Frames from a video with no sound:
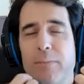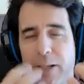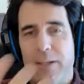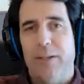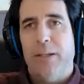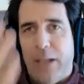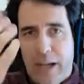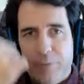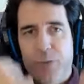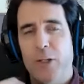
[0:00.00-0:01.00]
And
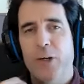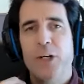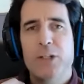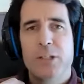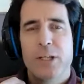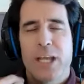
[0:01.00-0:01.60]
I feel hurt,